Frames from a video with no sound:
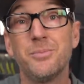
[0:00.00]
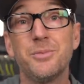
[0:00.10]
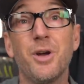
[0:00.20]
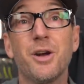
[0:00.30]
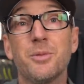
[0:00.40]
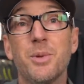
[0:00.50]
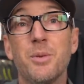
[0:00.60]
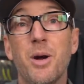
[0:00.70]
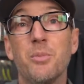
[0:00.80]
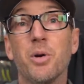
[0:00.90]
talk to me
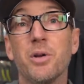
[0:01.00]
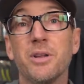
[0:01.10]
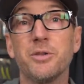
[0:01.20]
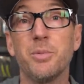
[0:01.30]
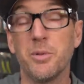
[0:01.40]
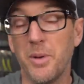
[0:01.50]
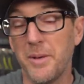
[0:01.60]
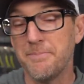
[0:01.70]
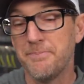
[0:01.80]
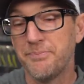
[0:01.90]
about burning a spinnerbait.
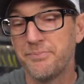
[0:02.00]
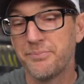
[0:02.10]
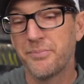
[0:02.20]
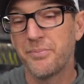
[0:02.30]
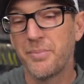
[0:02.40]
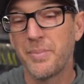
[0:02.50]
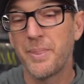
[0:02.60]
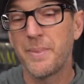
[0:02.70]
Um,